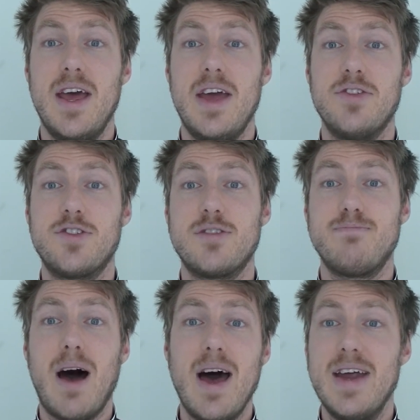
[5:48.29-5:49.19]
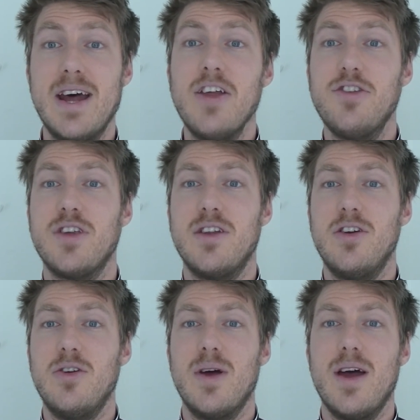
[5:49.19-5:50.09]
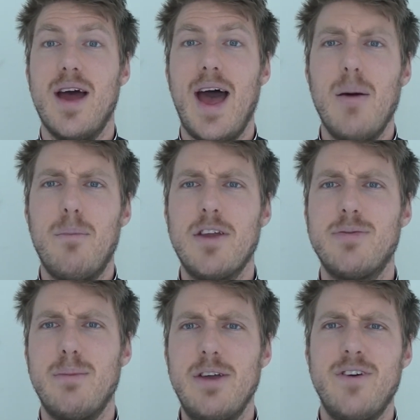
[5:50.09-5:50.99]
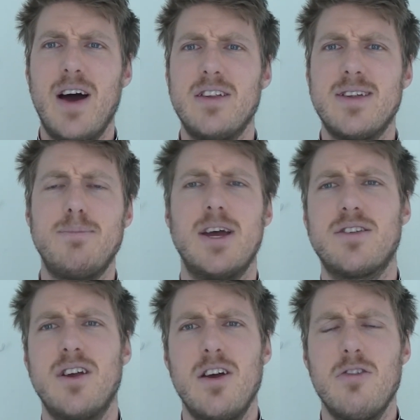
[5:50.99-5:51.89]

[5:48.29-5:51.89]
inspired us and who help us when we find subjects